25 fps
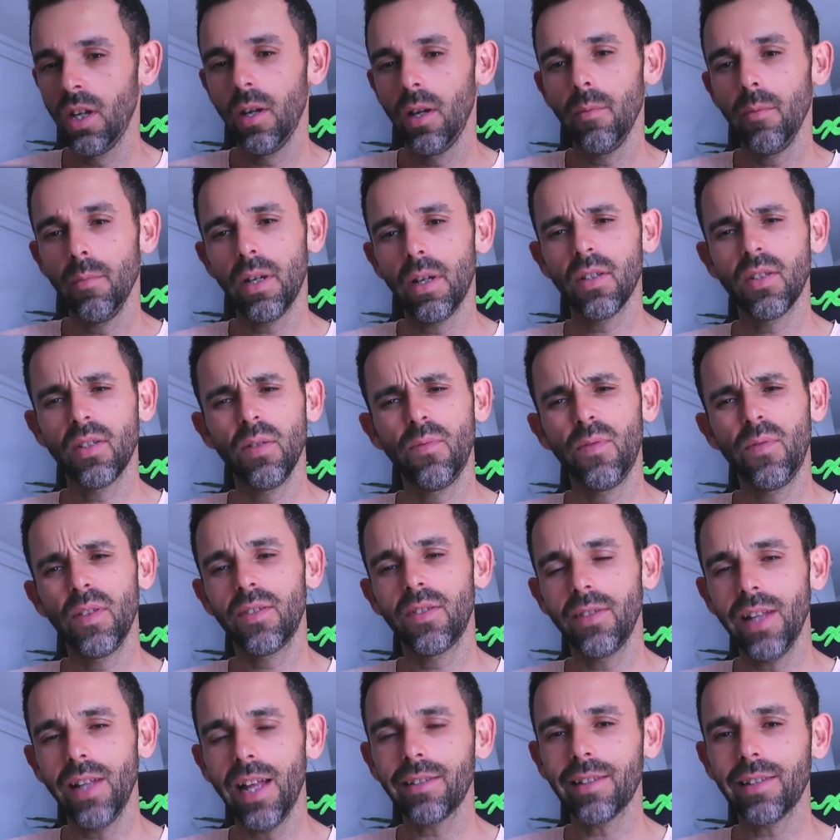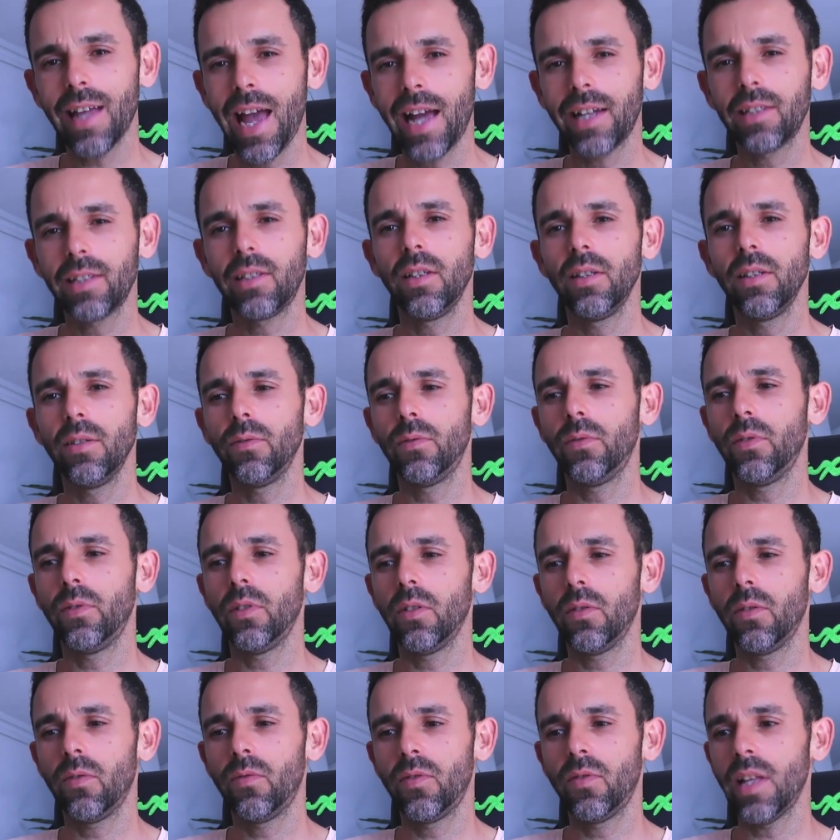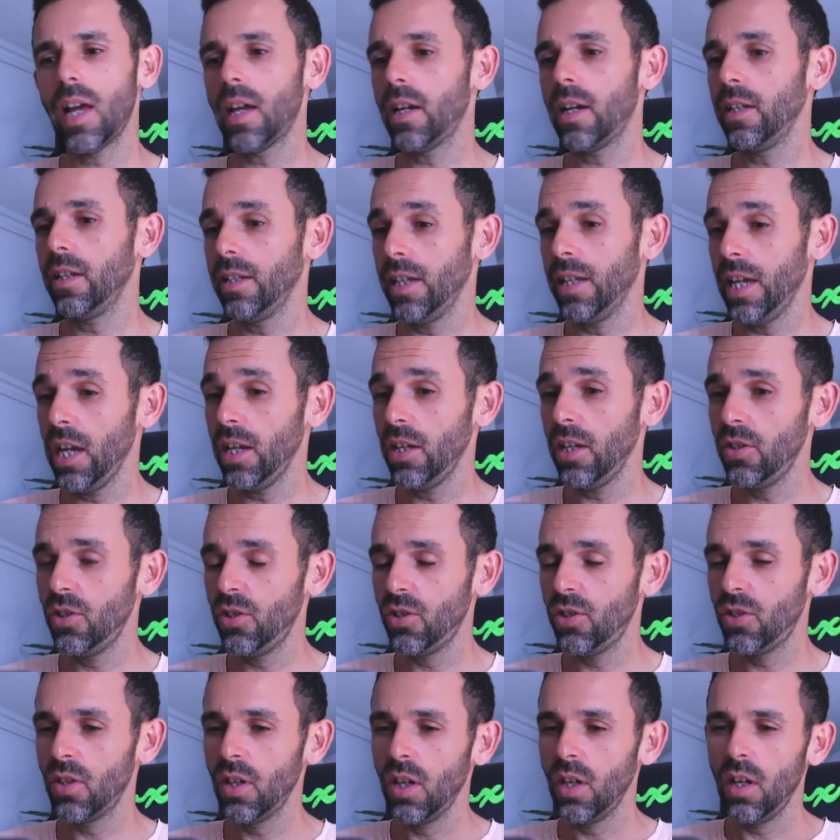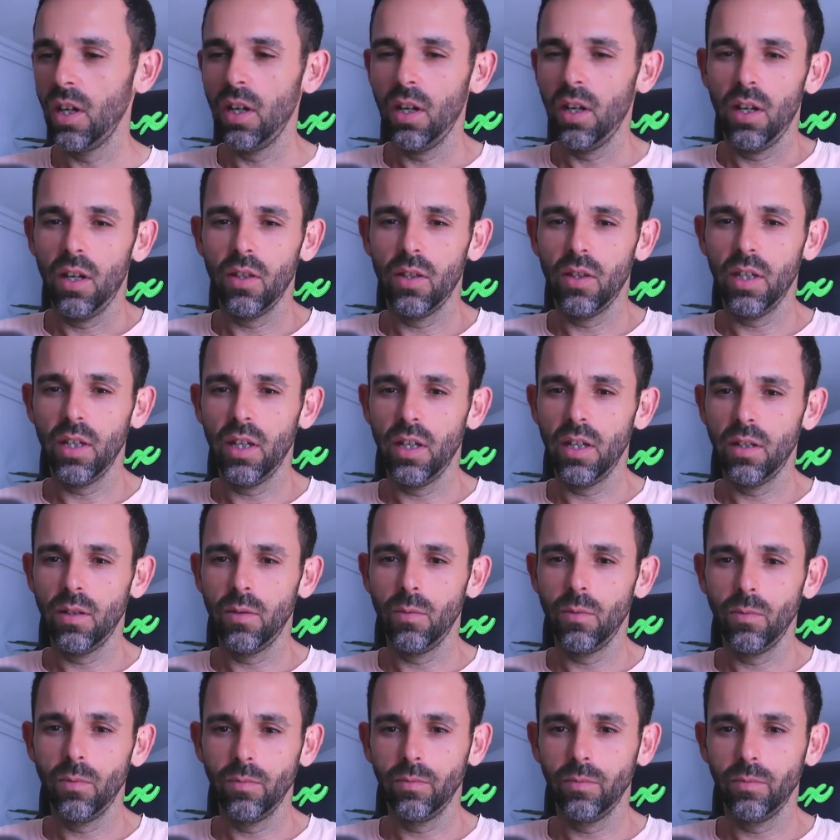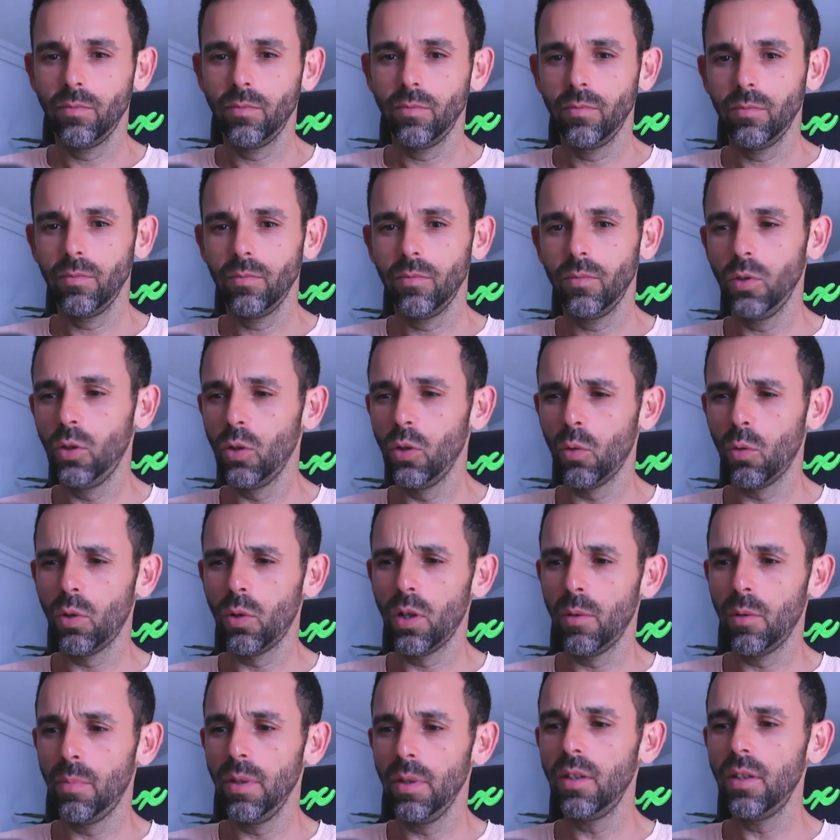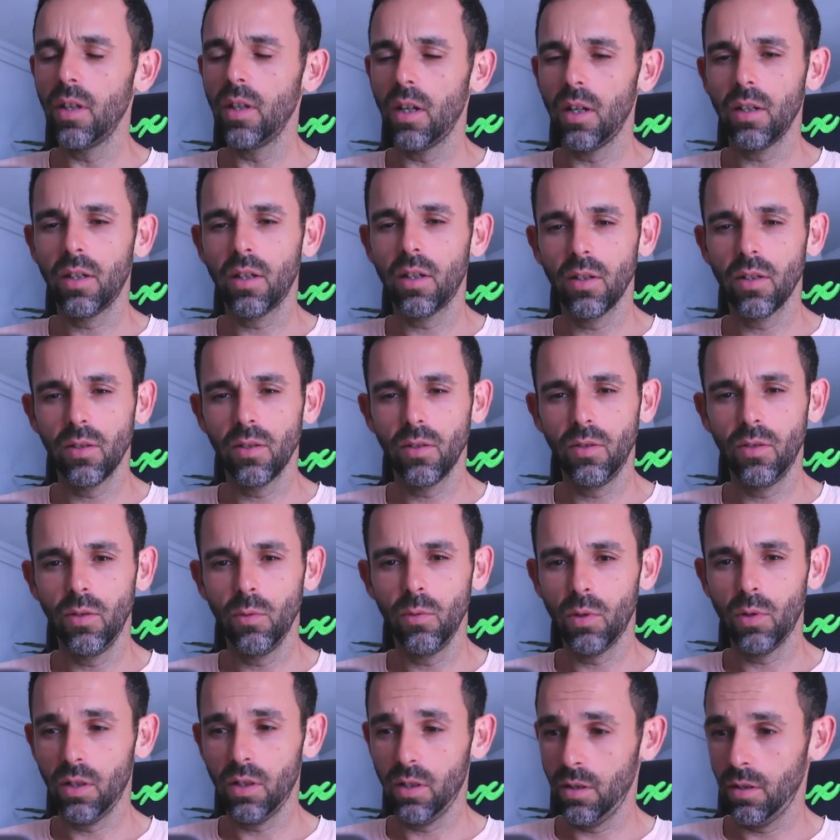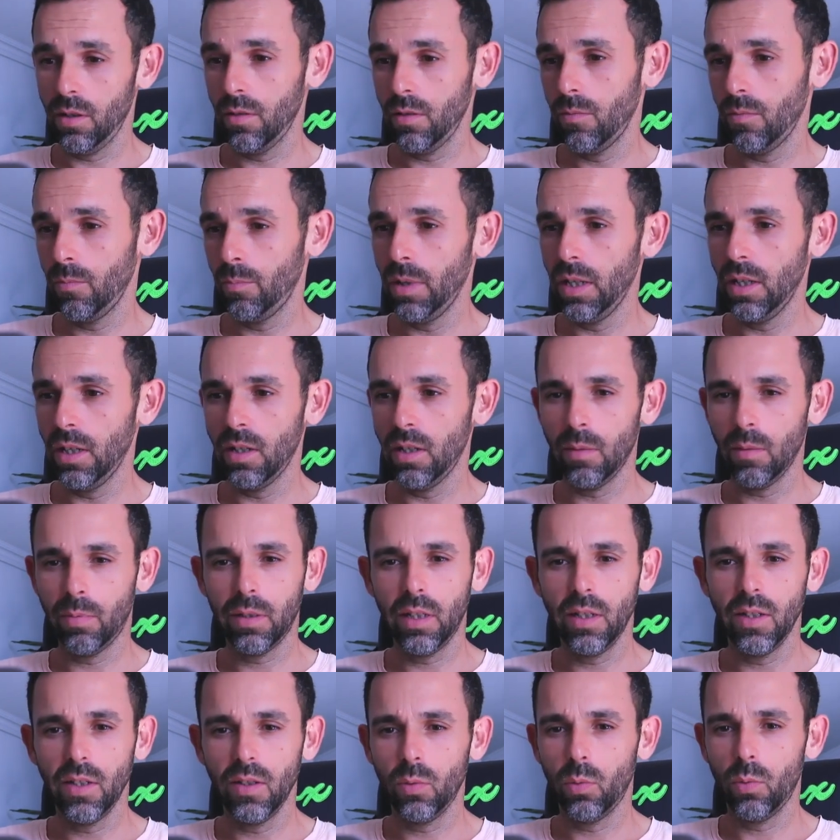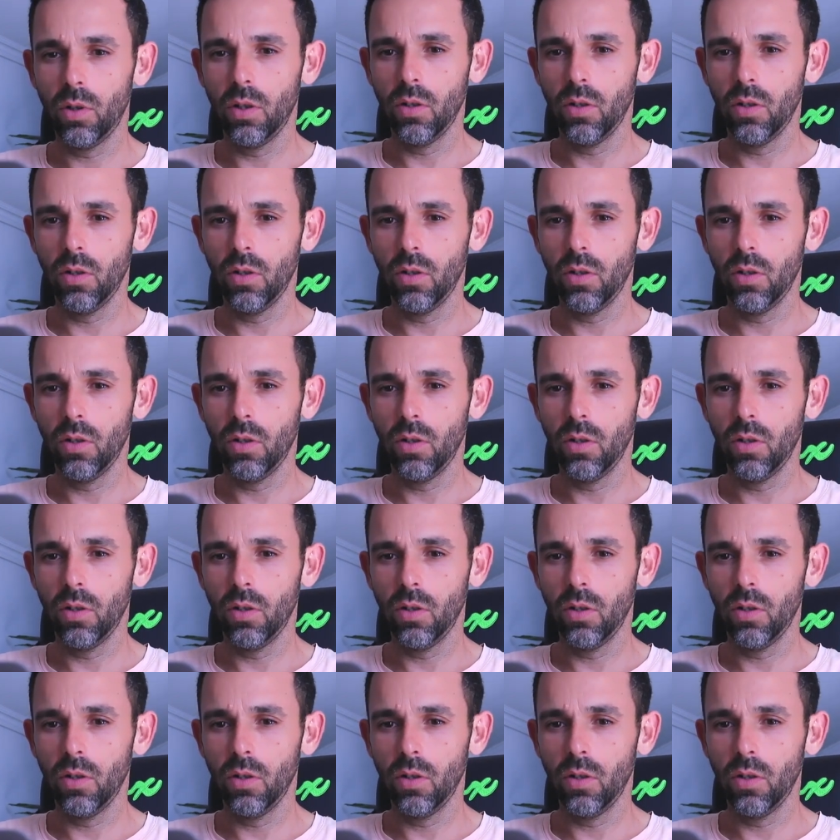Because if it's not active, if not engaged, then you don't want to be there, because you want to be in a place where